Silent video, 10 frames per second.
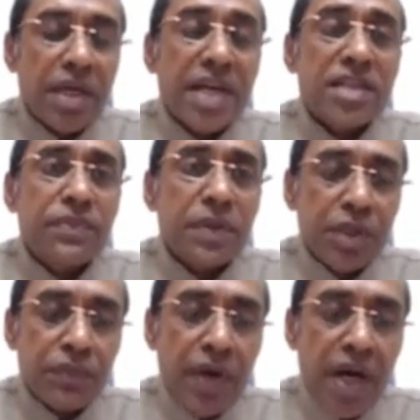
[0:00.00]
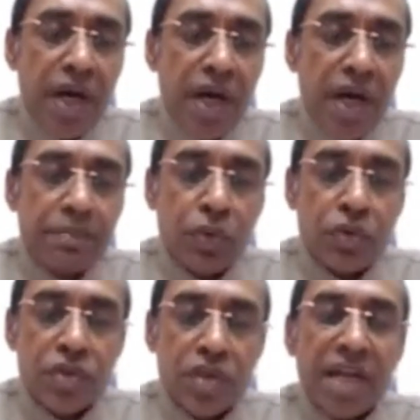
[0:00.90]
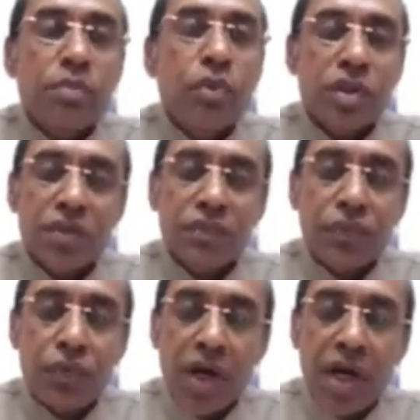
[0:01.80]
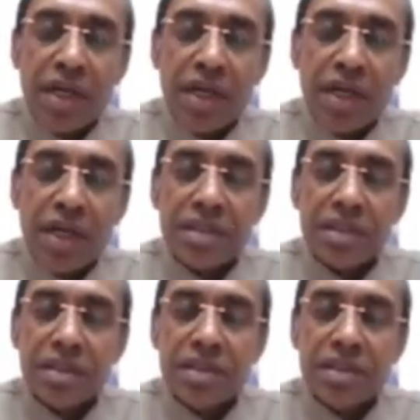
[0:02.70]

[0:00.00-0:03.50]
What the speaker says: He has 55 books and more than 400